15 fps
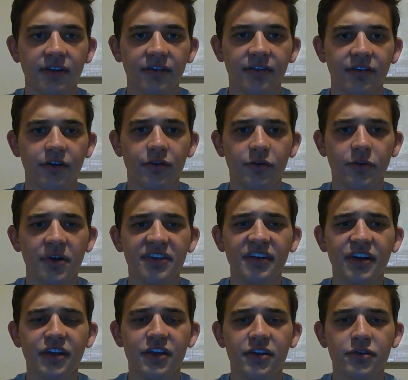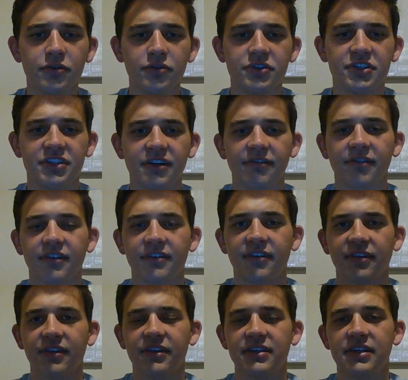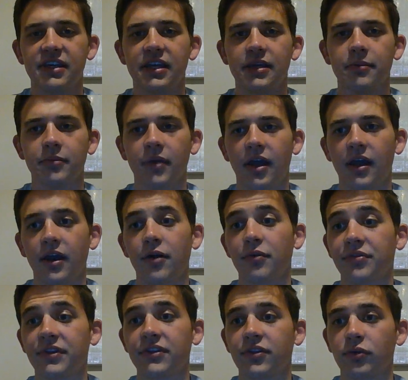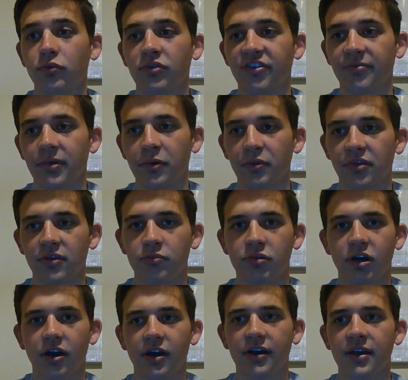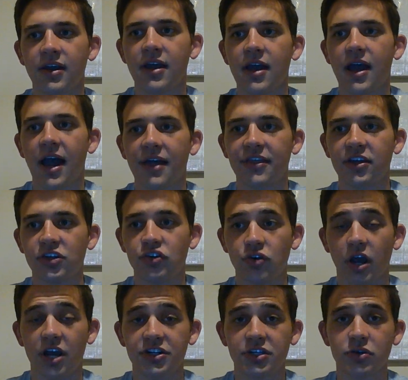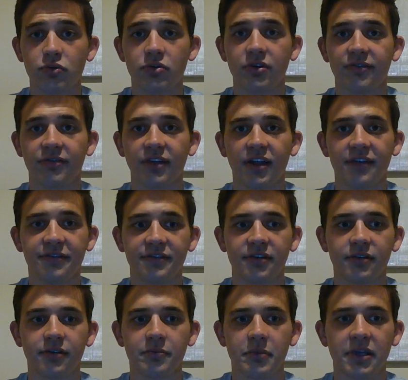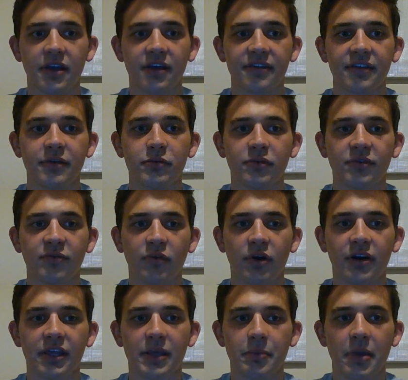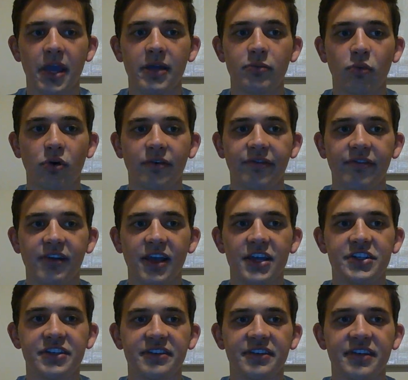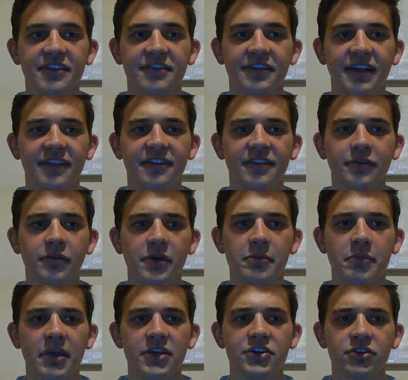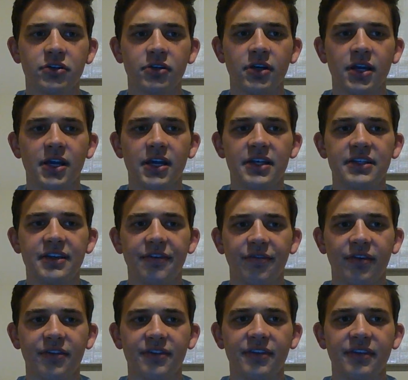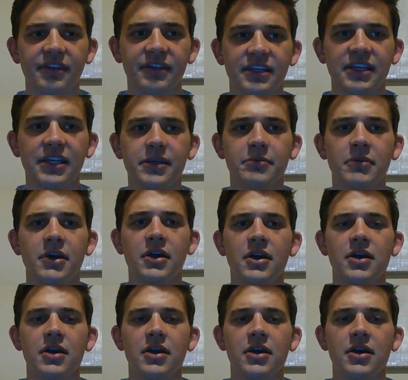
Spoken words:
So there wasn't a huge difference in the team, and I don't think there would have been with LeBron. I think Dragic would have left because he would have wanted to get paid more in free agency, so that's the only major difference in the team.